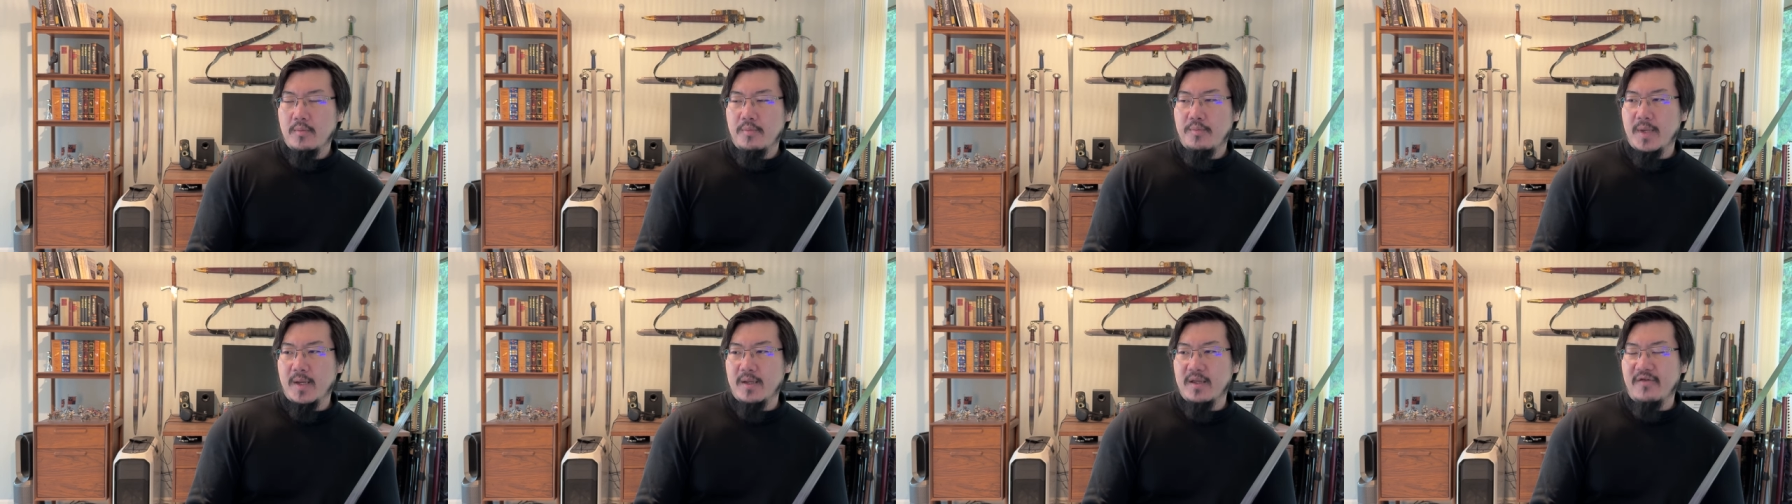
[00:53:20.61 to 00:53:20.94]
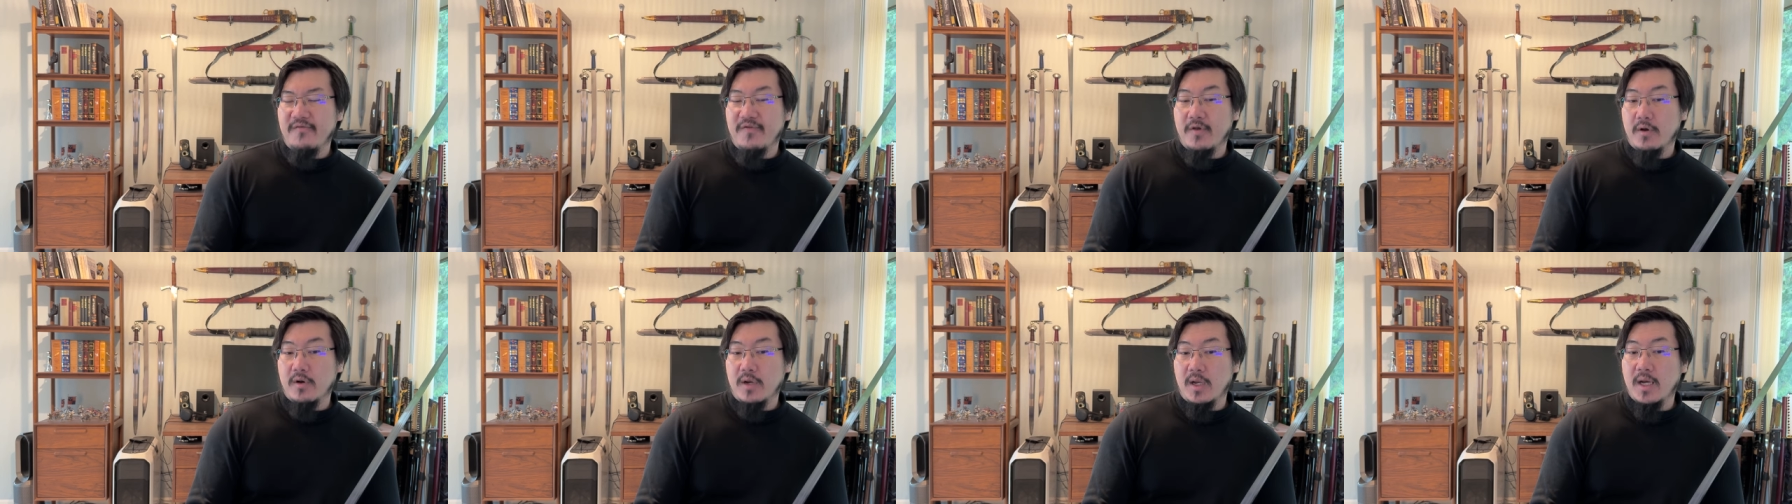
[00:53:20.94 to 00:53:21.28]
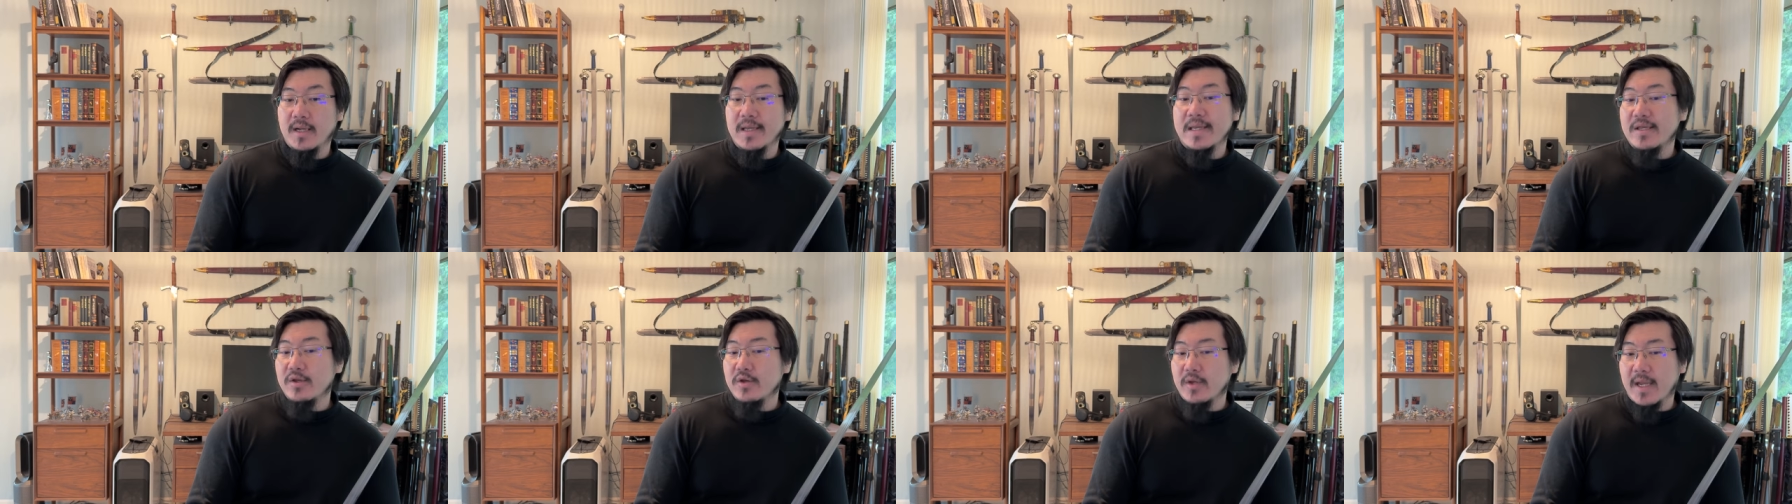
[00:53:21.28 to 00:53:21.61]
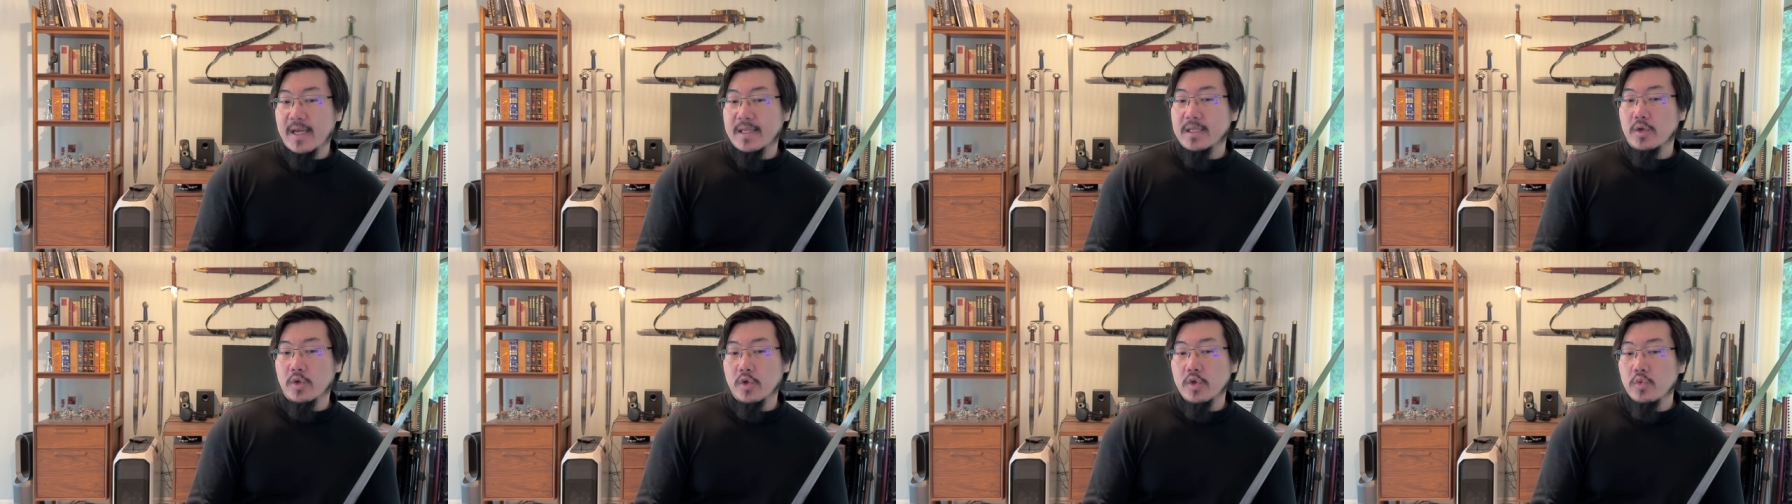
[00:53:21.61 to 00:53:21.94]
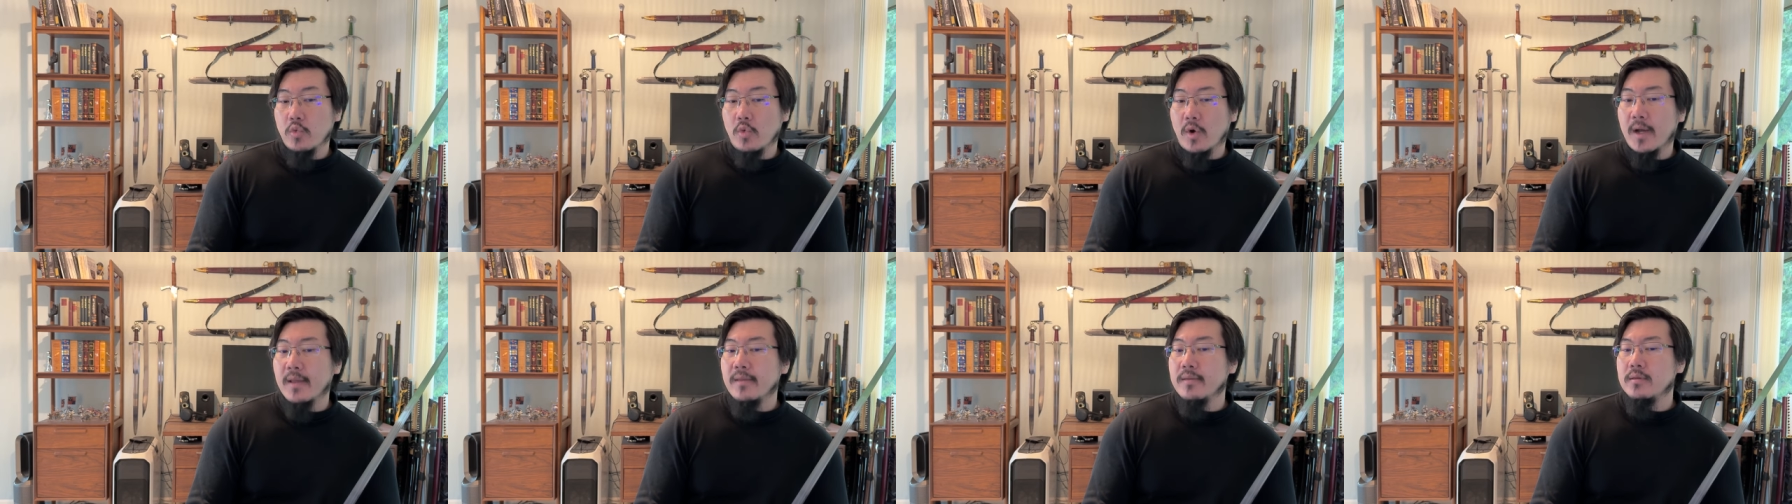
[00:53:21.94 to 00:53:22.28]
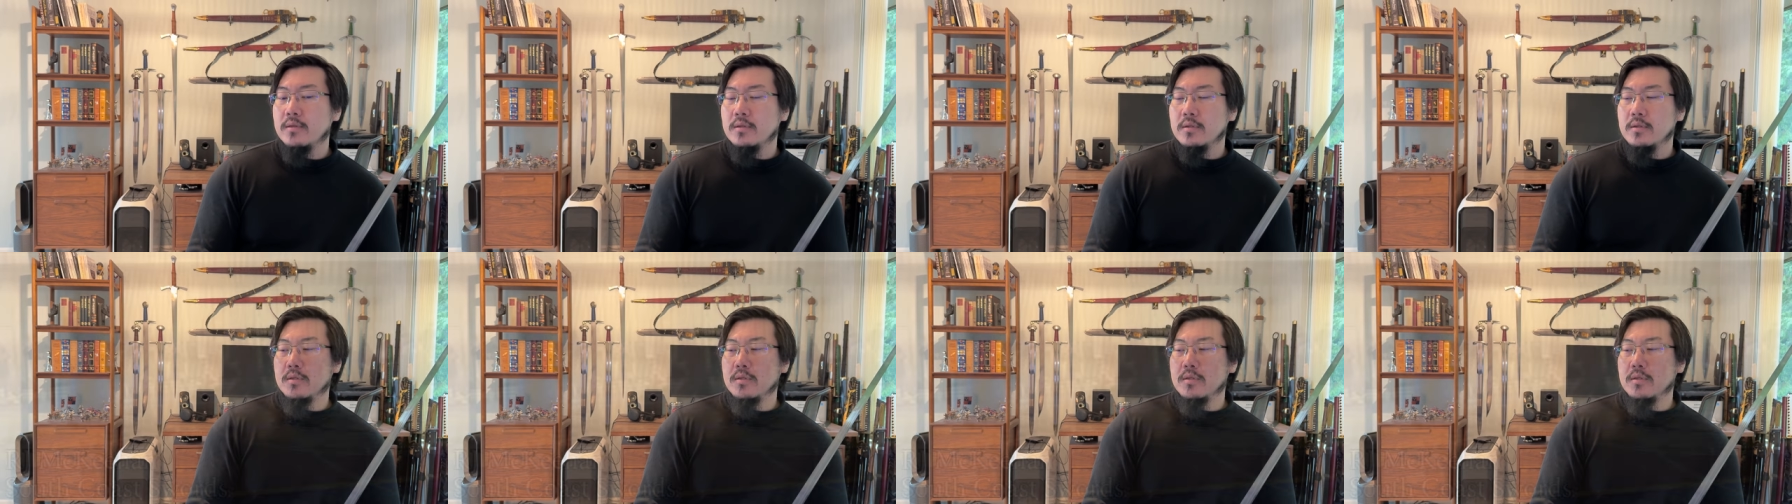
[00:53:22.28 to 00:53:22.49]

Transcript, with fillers: but if you're lucky, you get a good one